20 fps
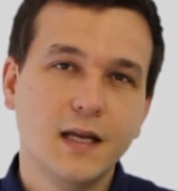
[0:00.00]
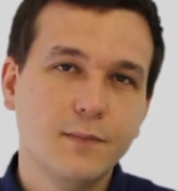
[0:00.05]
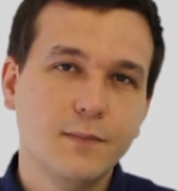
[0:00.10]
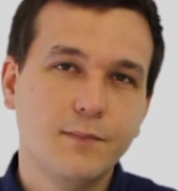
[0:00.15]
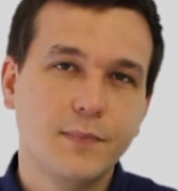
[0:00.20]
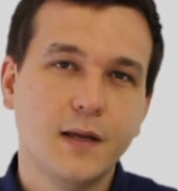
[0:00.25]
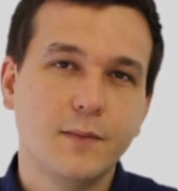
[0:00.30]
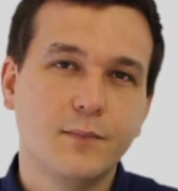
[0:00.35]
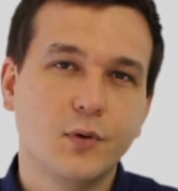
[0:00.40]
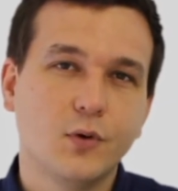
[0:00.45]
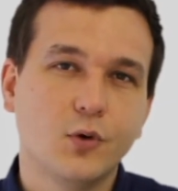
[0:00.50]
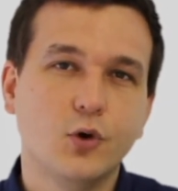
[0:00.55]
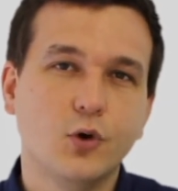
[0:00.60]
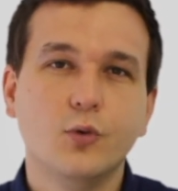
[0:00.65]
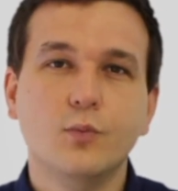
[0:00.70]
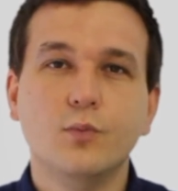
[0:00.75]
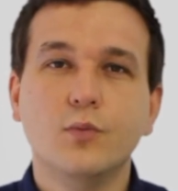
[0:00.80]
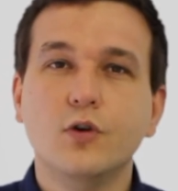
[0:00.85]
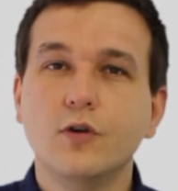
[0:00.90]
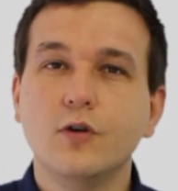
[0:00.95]
people who
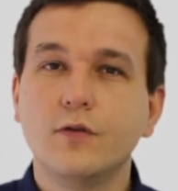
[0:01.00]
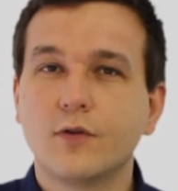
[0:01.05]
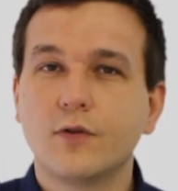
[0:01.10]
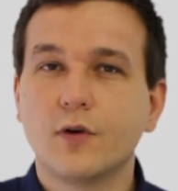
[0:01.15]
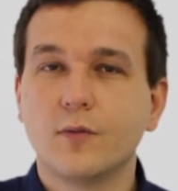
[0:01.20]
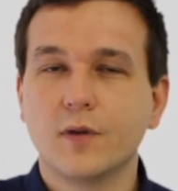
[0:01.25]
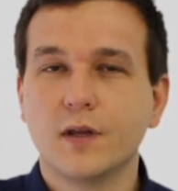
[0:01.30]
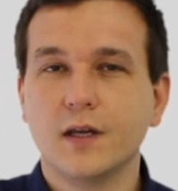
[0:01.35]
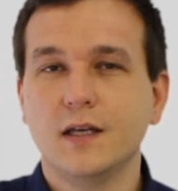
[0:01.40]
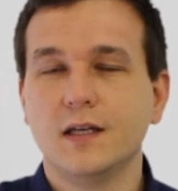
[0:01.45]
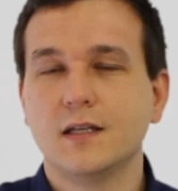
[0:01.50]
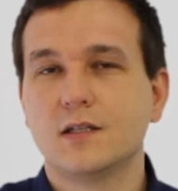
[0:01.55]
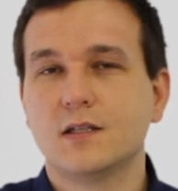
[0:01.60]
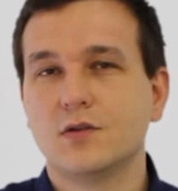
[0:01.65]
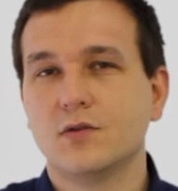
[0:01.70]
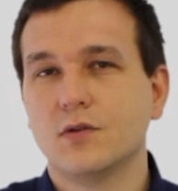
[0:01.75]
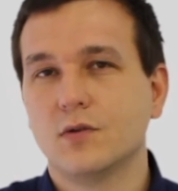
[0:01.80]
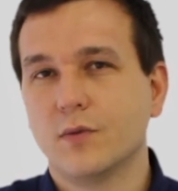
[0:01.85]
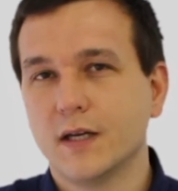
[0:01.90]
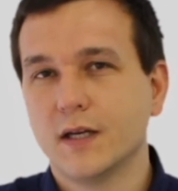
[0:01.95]
moved from the east to
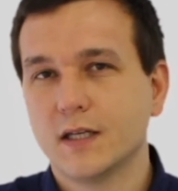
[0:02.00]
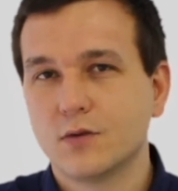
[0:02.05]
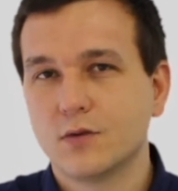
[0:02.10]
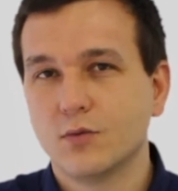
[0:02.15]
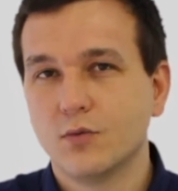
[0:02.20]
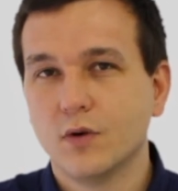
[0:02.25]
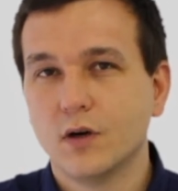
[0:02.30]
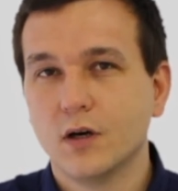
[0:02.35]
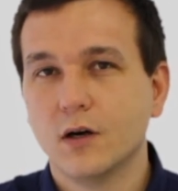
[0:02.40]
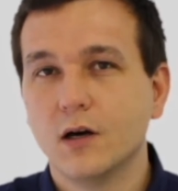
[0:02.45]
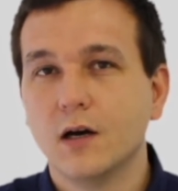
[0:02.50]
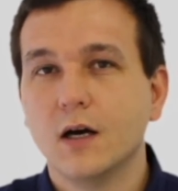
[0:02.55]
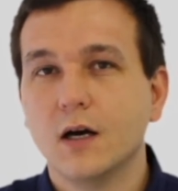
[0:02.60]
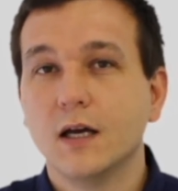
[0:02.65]
the west were